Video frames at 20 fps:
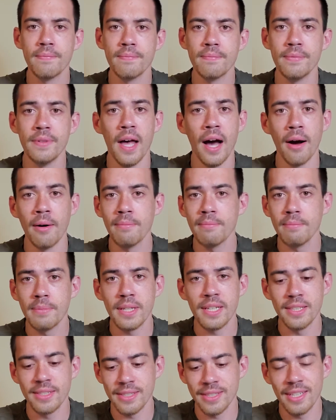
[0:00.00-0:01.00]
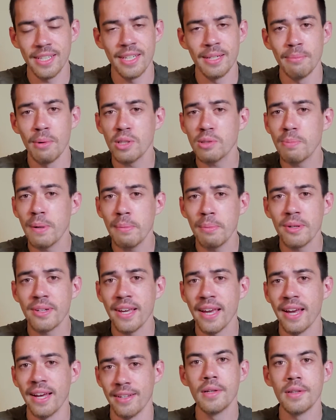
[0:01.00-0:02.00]
No, because most people
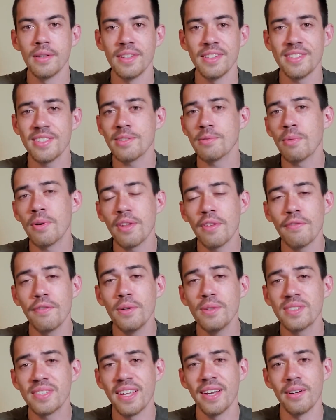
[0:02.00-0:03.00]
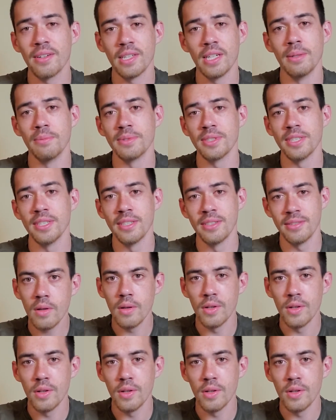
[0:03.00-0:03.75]
can't. This is where the food scale comes in.